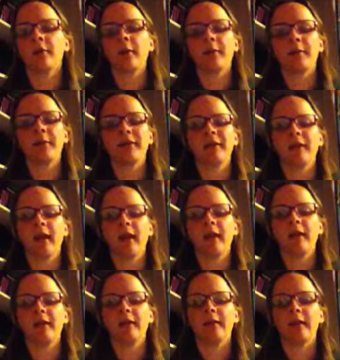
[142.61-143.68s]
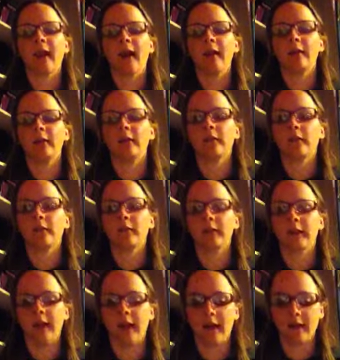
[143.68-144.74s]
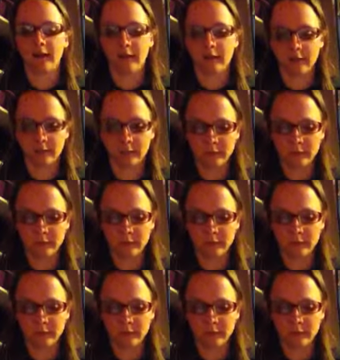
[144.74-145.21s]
probably not, is Cats Don't Dance.